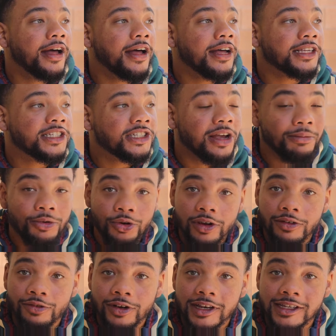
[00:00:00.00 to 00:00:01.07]
a summary
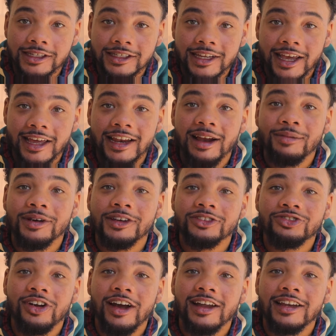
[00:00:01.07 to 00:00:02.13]
of what he said. I'm gonna
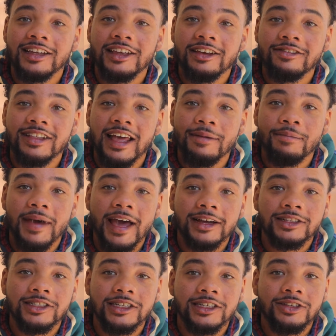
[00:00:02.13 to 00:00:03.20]
try to give that
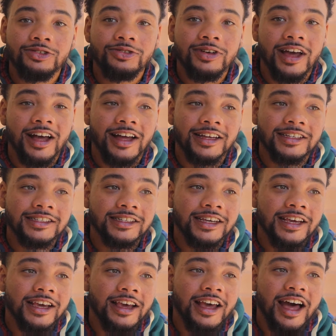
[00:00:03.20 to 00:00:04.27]
back to you guys.
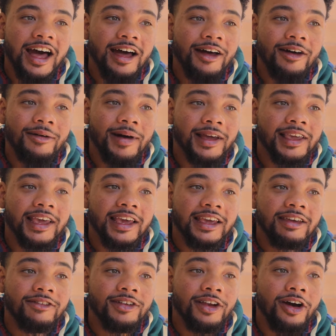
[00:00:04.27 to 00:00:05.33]
I can't
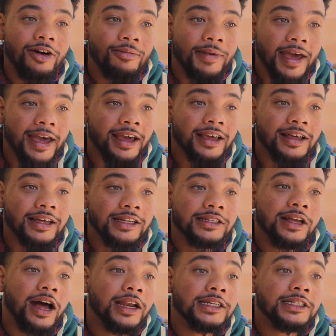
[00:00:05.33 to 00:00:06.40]
give it all back because
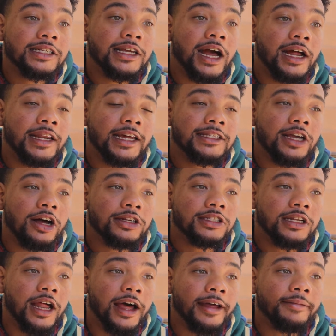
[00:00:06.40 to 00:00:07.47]
honestly, Kanye talks a
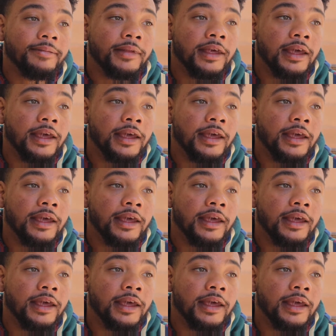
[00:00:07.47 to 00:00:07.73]
lot.